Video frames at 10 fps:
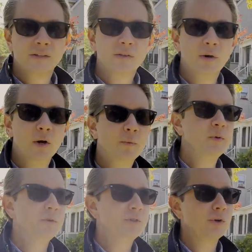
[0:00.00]
So I hope
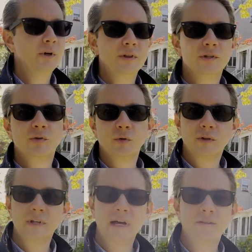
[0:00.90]
you enjoyed the tour of
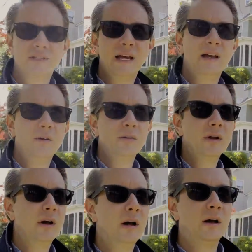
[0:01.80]
the downtown,
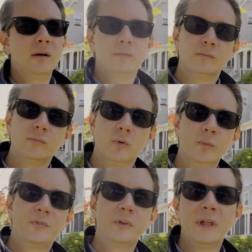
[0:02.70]

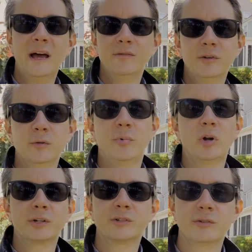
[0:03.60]
Bloomfield Avenue,
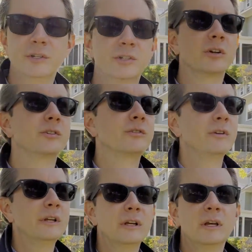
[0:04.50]
Park Street, Church
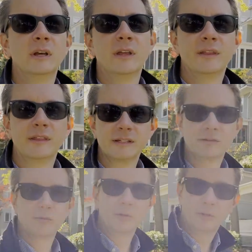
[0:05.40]
Street. I think that's
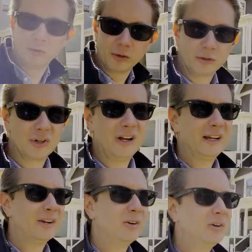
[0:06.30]
a really cool little
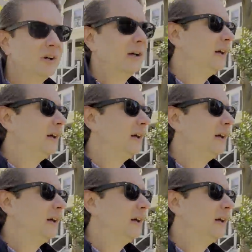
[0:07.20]
triangle.